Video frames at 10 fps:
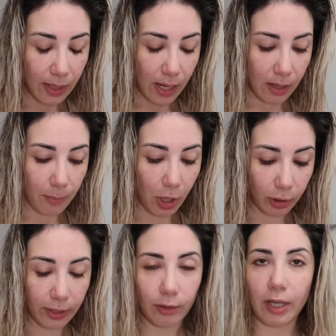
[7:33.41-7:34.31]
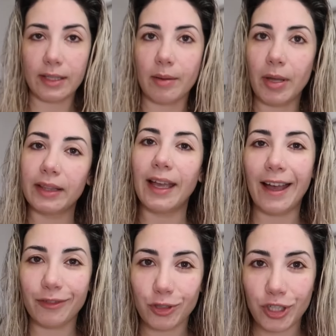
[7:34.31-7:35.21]
I'll tell you guys about the
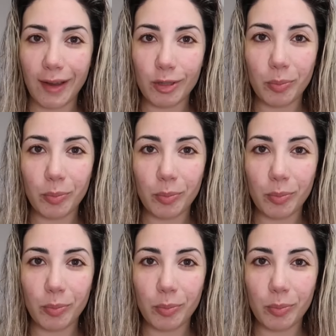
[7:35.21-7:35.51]
after shower